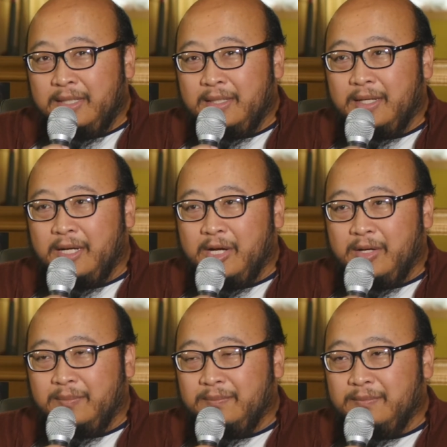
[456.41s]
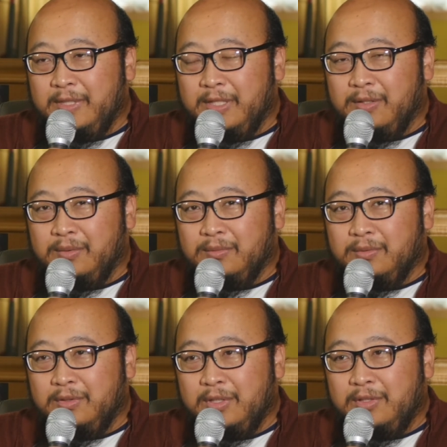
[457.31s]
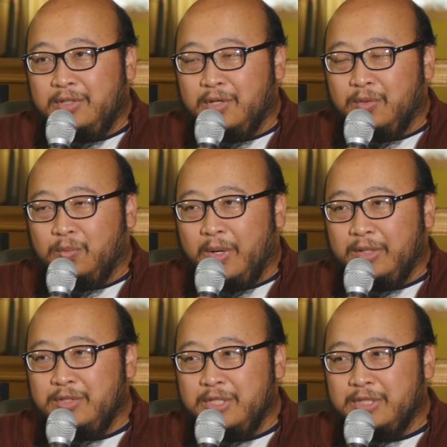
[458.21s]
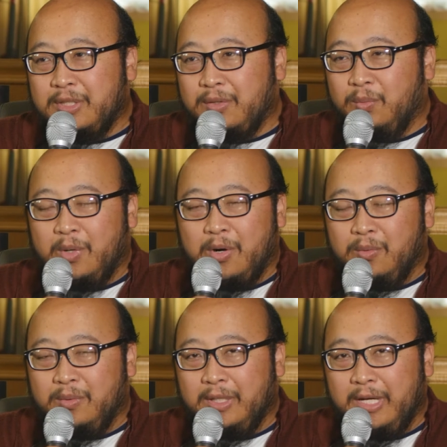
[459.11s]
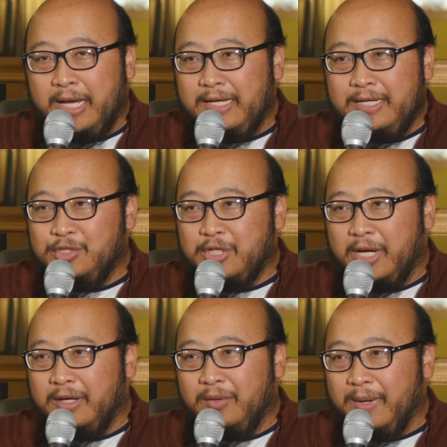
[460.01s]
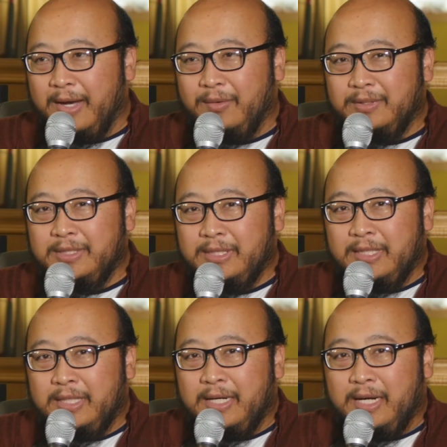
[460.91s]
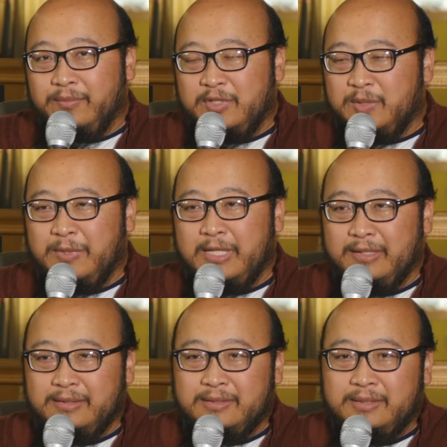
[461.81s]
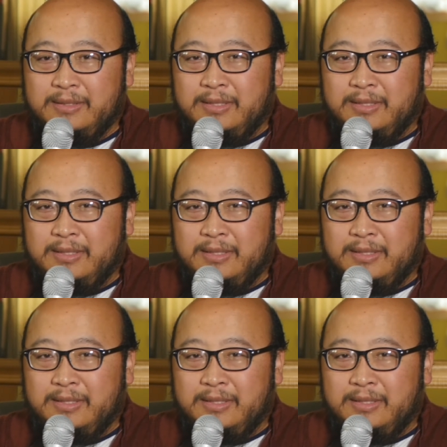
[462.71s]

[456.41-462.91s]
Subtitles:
You don't want to just throw any shot around just because